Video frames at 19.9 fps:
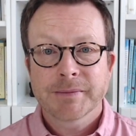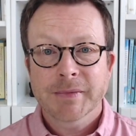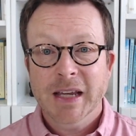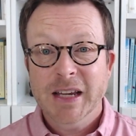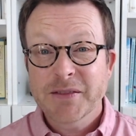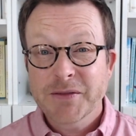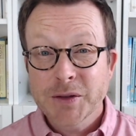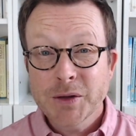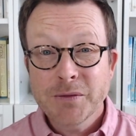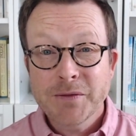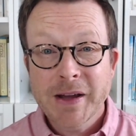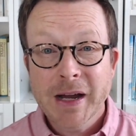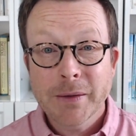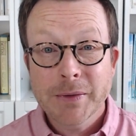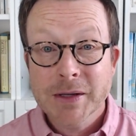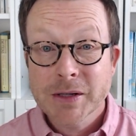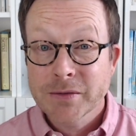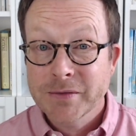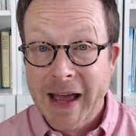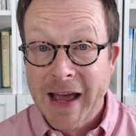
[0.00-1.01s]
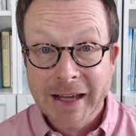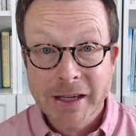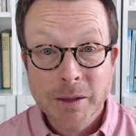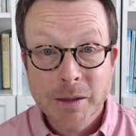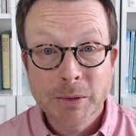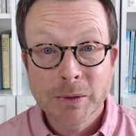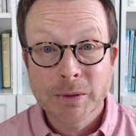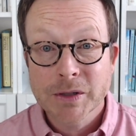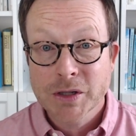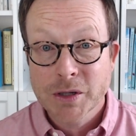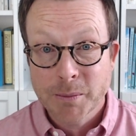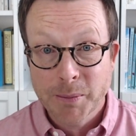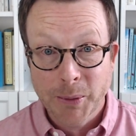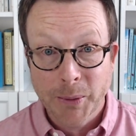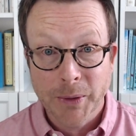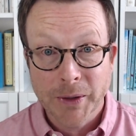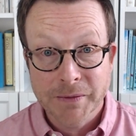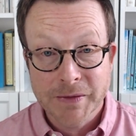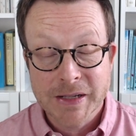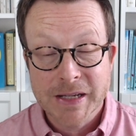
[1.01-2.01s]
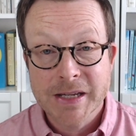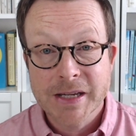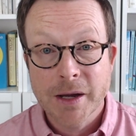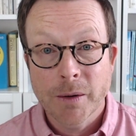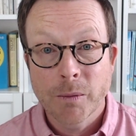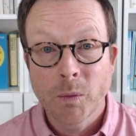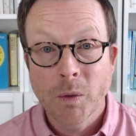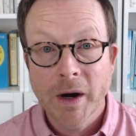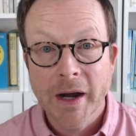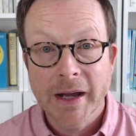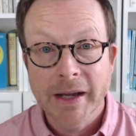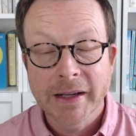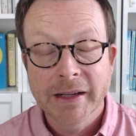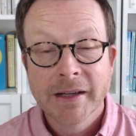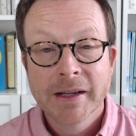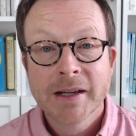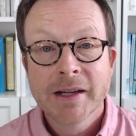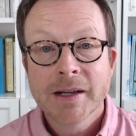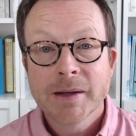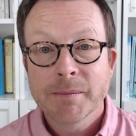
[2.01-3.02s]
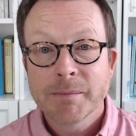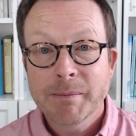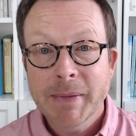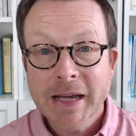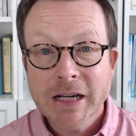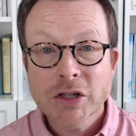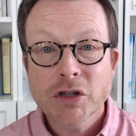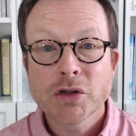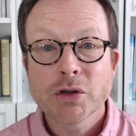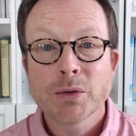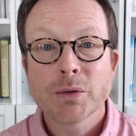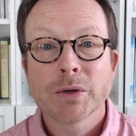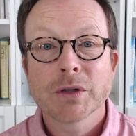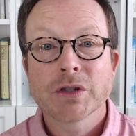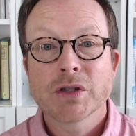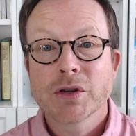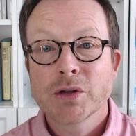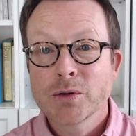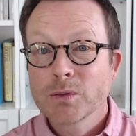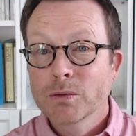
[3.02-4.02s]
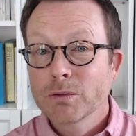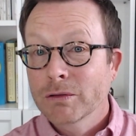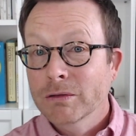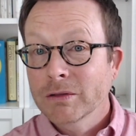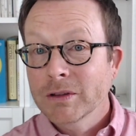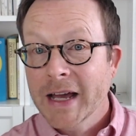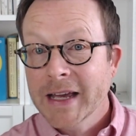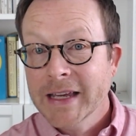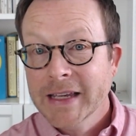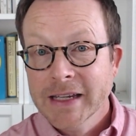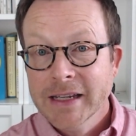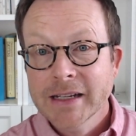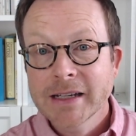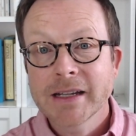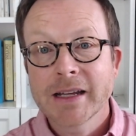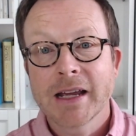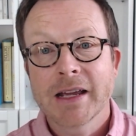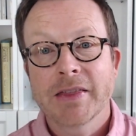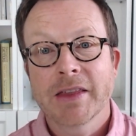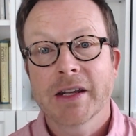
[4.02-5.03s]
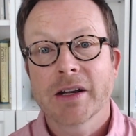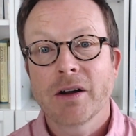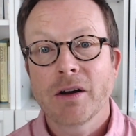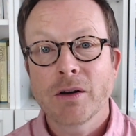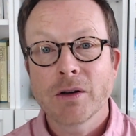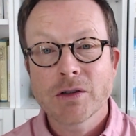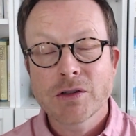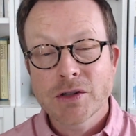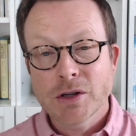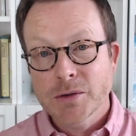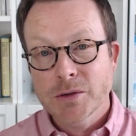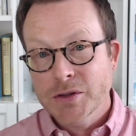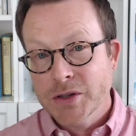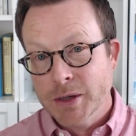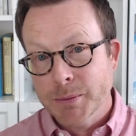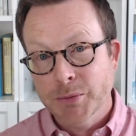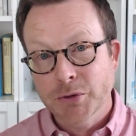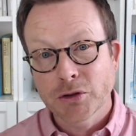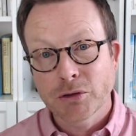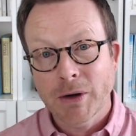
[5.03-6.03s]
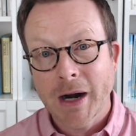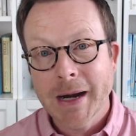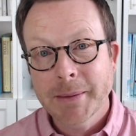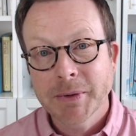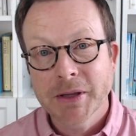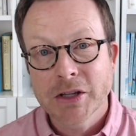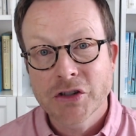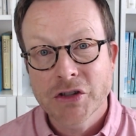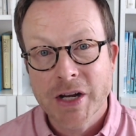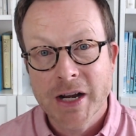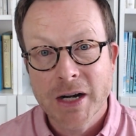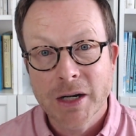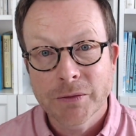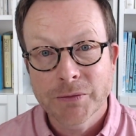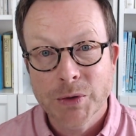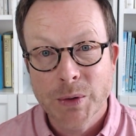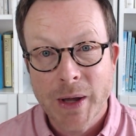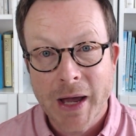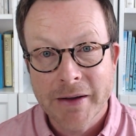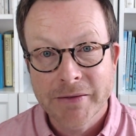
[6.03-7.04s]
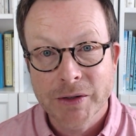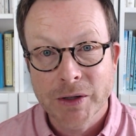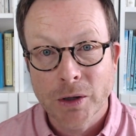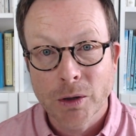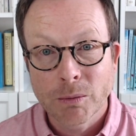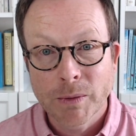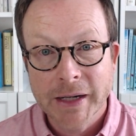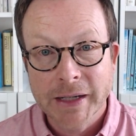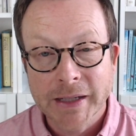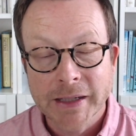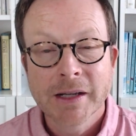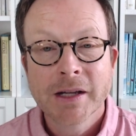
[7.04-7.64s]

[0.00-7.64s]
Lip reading: If you found this valuable and supportive in some way, make sure to like it and then also subscribe to the channel if you haven't already.